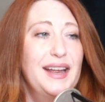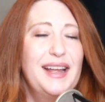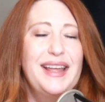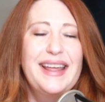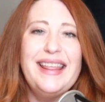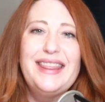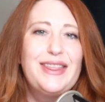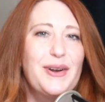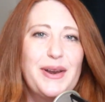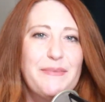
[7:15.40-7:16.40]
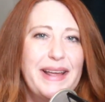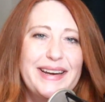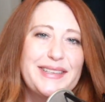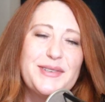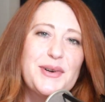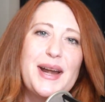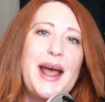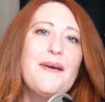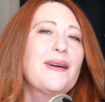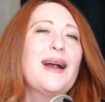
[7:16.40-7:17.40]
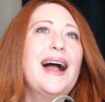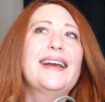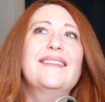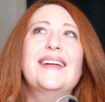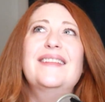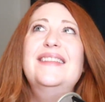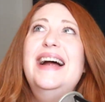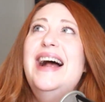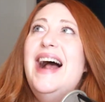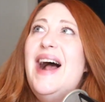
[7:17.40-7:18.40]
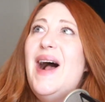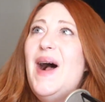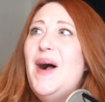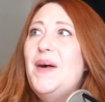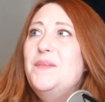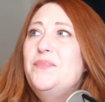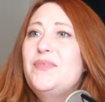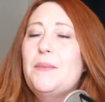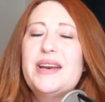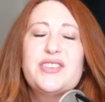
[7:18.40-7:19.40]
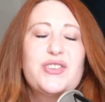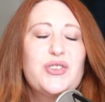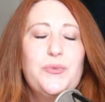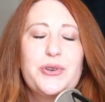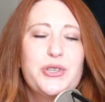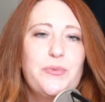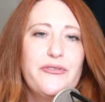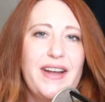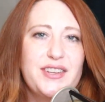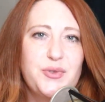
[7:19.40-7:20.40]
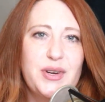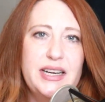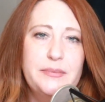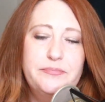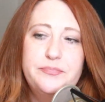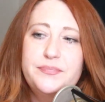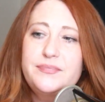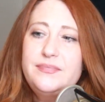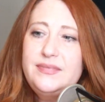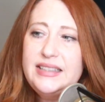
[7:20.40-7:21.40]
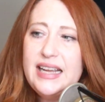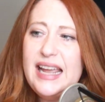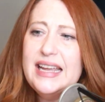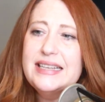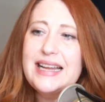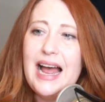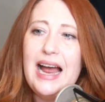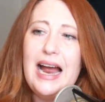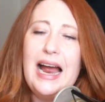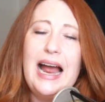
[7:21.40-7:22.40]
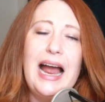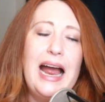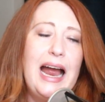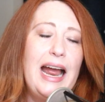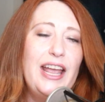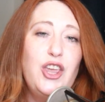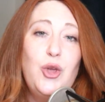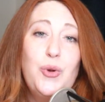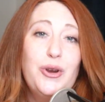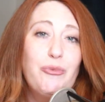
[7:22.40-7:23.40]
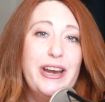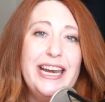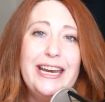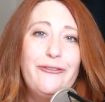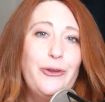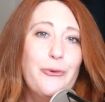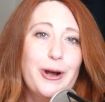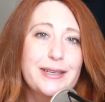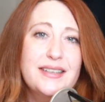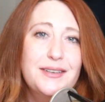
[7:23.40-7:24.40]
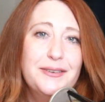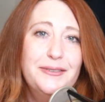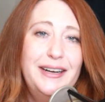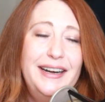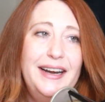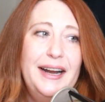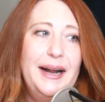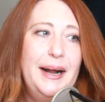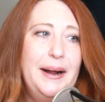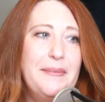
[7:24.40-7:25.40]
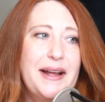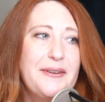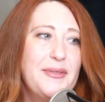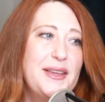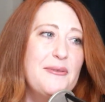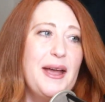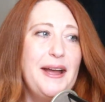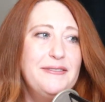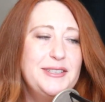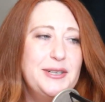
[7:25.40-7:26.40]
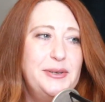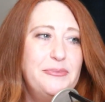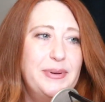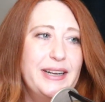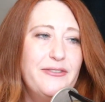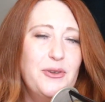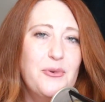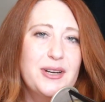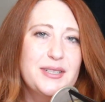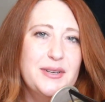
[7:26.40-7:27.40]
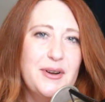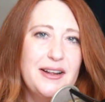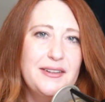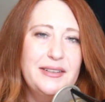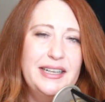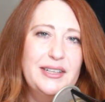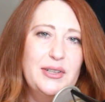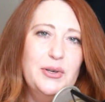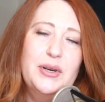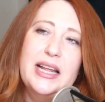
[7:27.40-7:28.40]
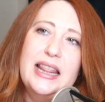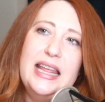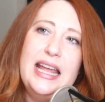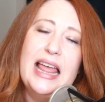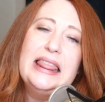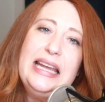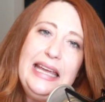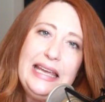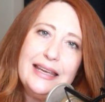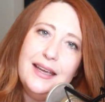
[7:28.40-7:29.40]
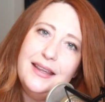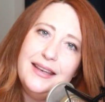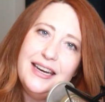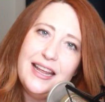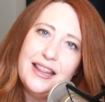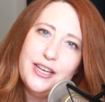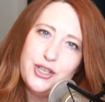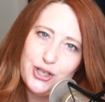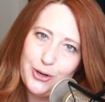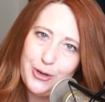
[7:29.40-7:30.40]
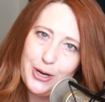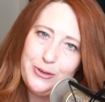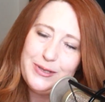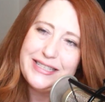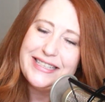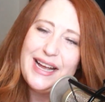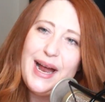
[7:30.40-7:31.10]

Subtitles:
30 minutes or an hour. I don't know. But it's a super, super fast read. And you could read it if you want to. I don't think you have to, but if you want to, I'll include the link in the show notes.